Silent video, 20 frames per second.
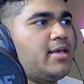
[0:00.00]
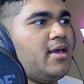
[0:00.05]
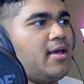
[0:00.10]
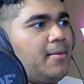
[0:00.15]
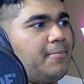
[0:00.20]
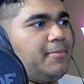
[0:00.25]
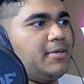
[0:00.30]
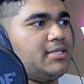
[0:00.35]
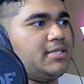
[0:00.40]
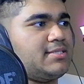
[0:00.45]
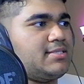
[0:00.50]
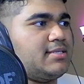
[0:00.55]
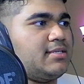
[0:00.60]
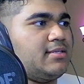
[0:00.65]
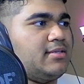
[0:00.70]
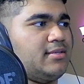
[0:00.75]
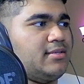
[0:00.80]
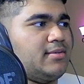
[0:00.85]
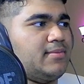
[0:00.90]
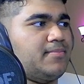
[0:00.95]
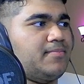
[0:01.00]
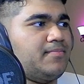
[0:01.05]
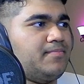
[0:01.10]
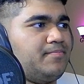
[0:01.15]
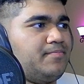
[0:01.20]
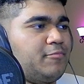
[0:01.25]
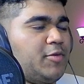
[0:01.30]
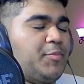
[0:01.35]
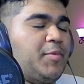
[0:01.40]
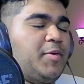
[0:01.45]
But, um,
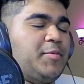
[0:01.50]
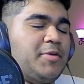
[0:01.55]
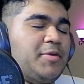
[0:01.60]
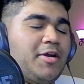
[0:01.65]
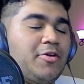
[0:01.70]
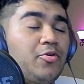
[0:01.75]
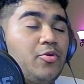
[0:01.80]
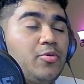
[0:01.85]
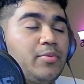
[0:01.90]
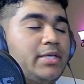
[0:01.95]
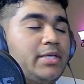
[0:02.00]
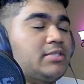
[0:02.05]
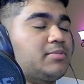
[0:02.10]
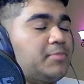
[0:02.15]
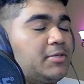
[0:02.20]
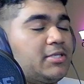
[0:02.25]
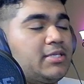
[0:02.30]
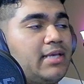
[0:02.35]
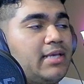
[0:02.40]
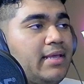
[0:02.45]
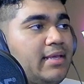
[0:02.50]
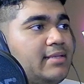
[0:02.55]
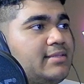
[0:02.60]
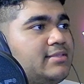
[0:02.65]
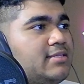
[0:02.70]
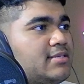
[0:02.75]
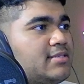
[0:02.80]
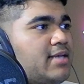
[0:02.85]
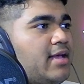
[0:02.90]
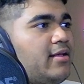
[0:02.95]
well, maybe not always, but it, it
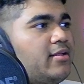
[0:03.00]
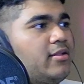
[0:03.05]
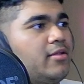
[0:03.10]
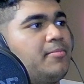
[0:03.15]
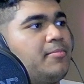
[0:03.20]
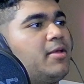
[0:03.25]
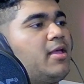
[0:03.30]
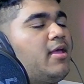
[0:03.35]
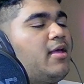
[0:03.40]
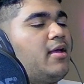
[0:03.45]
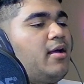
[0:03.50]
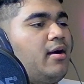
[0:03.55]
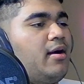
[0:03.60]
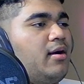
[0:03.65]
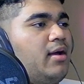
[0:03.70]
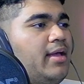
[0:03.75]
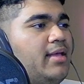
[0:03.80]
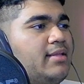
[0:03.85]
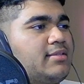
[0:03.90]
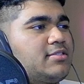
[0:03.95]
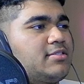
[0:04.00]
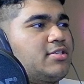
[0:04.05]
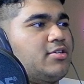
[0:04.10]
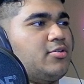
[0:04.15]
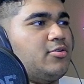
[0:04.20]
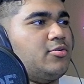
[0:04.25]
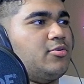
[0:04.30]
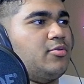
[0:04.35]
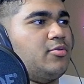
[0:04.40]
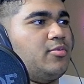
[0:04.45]
does help. And
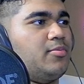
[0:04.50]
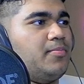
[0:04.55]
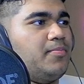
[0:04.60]
so